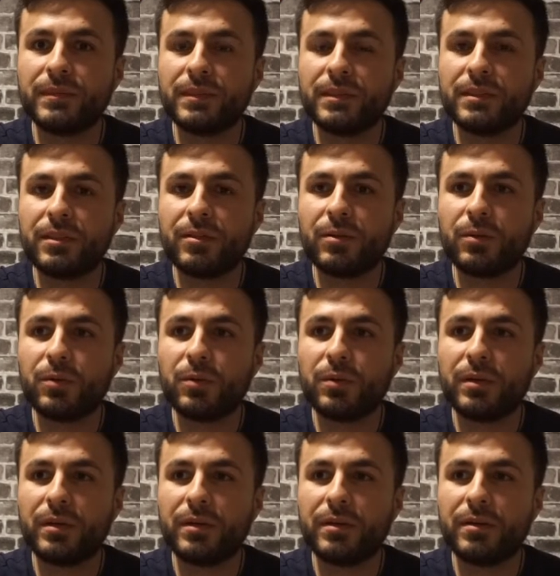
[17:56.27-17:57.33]

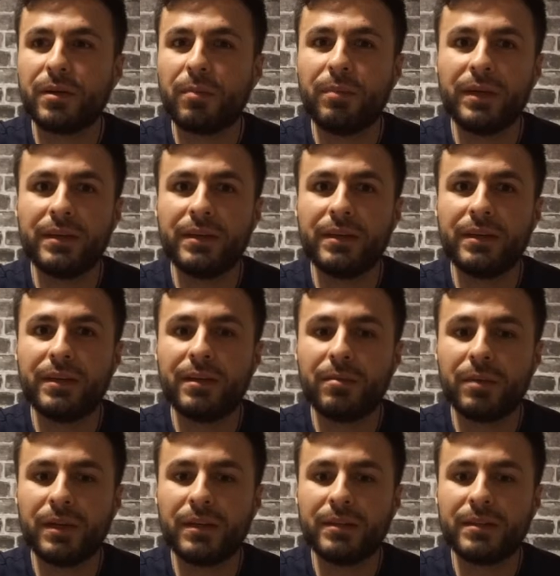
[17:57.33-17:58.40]
a billionaire
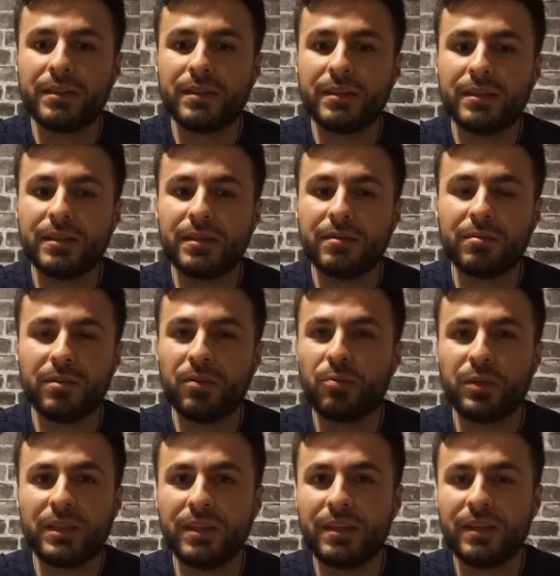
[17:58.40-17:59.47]
by the time
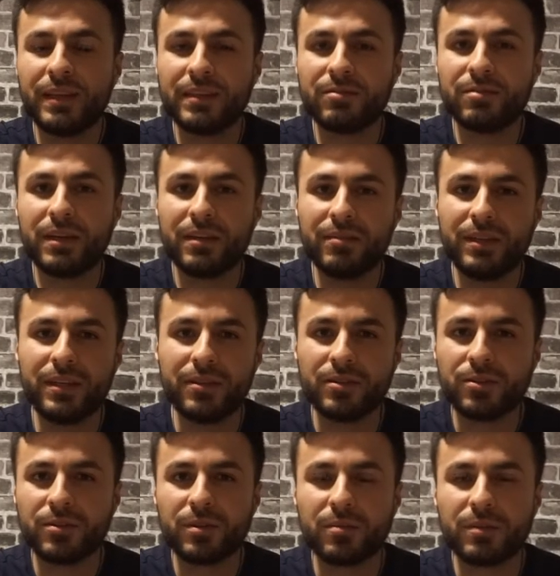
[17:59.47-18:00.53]
within the next 5
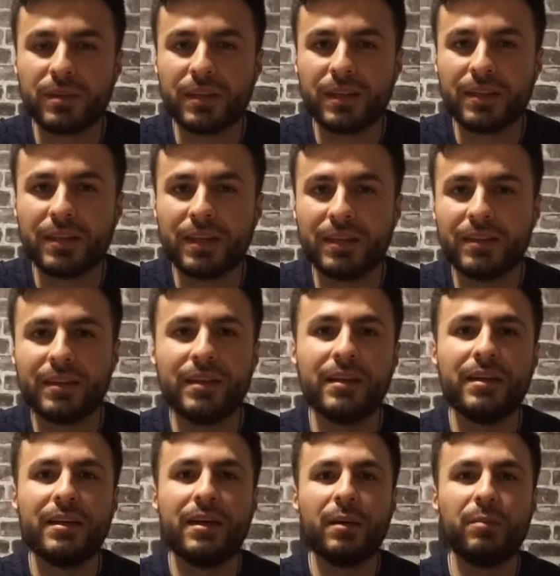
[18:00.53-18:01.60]
years or something like that.
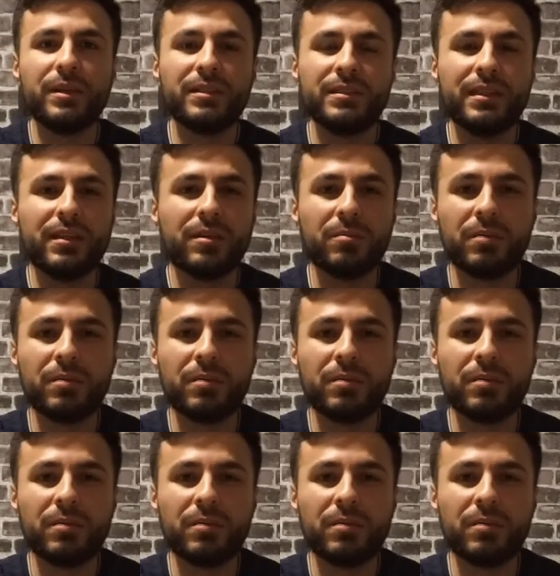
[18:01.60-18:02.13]
I mean, it's not